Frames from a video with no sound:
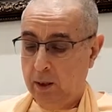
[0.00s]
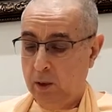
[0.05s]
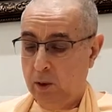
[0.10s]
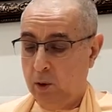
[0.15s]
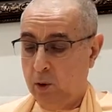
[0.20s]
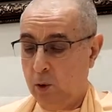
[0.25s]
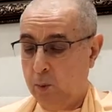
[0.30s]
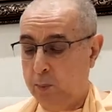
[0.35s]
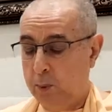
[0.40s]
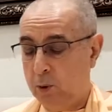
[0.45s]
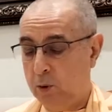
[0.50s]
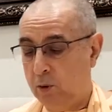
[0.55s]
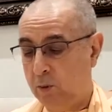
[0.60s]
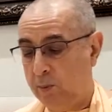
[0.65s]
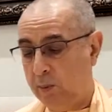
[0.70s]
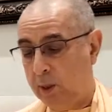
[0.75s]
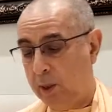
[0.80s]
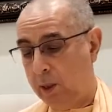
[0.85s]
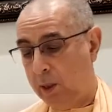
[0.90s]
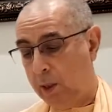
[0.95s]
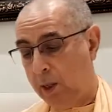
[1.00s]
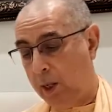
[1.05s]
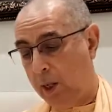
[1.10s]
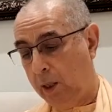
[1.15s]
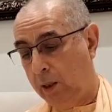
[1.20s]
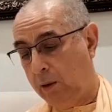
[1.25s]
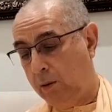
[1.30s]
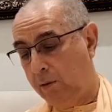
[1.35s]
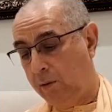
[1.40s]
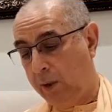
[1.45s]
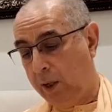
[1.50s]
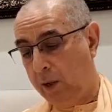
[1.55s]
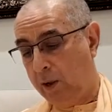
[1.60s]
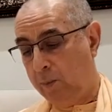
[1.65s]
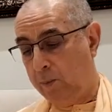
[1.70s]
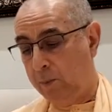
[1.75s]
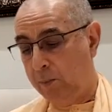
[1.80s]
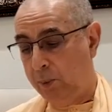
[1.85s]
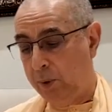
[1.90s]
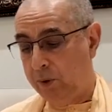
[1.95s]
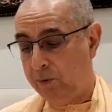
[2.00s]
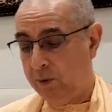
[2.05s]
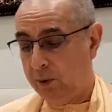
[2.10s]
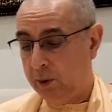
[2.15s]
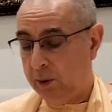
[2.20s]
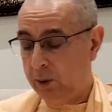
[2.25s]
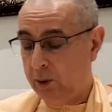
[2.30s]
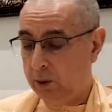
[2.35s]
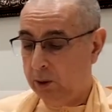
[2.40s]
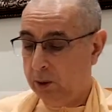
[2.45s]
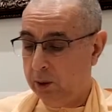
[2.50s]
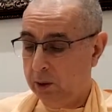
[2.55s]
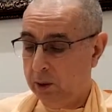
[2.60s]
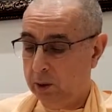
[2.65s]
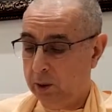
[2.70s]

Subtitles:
Gopakumar had the rare privilege